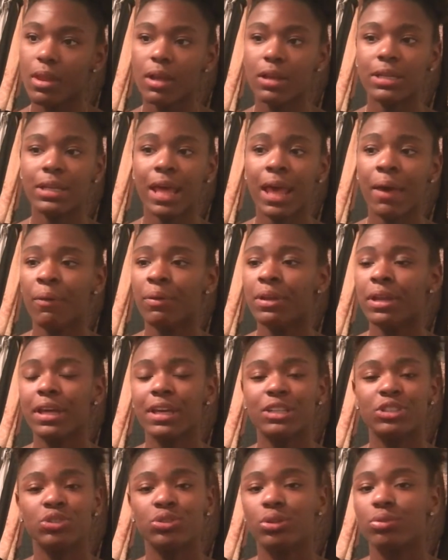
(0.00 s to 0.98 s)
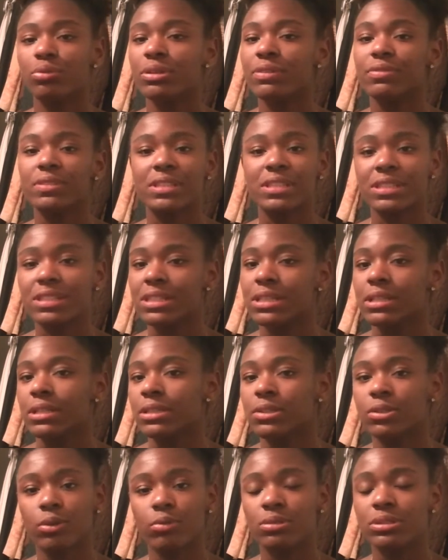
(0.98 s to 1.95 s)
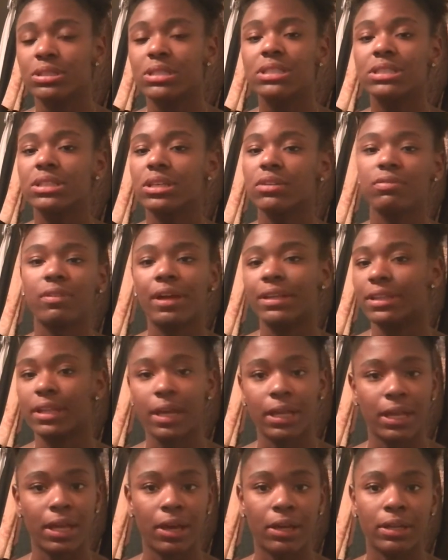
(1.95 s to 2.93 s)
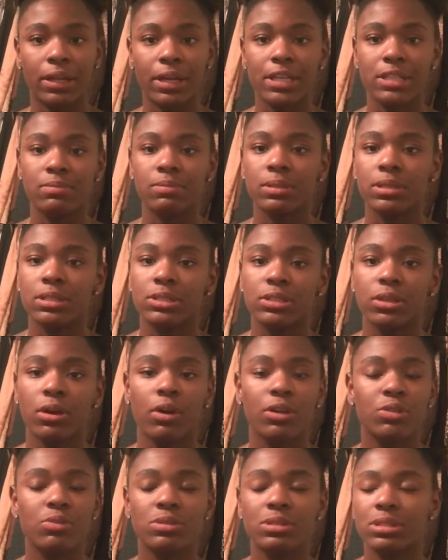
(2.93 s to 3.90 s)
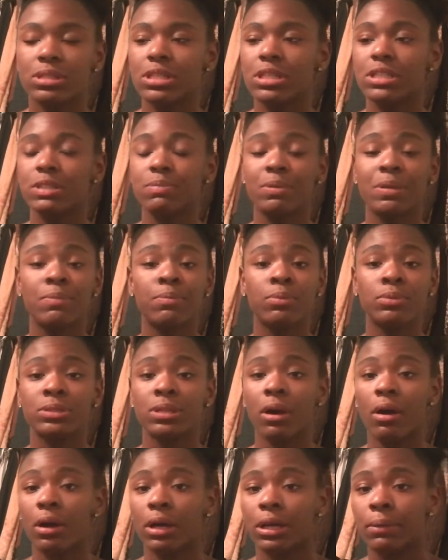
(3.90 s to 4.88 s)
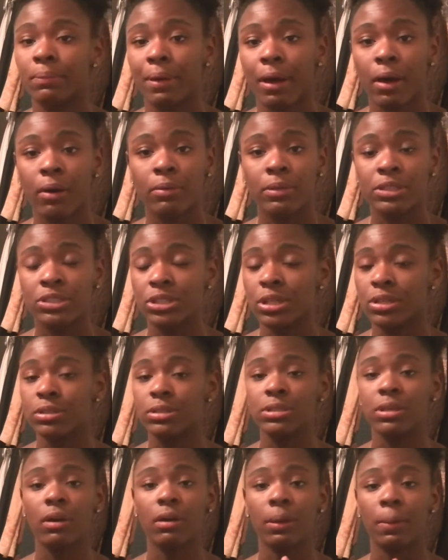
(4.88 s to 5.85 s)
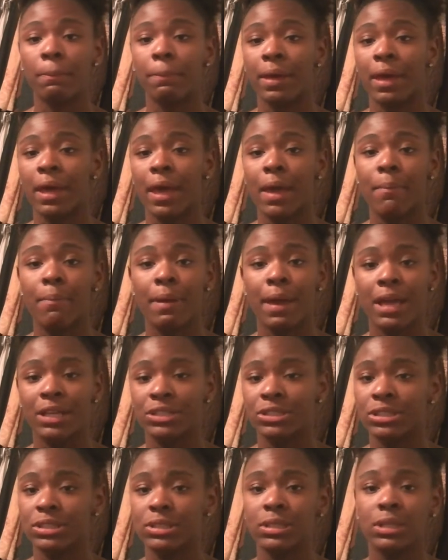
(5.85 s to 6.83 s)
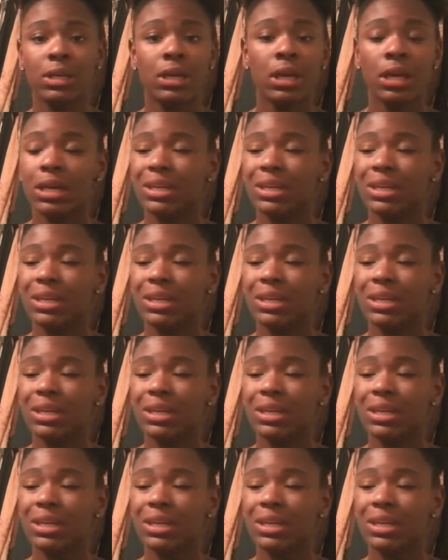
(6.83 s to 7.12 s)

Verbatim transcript: nowadays you don't even see, you don't see stuff like that nowadays, because all you see is people talking about each other, talking bad, bashing,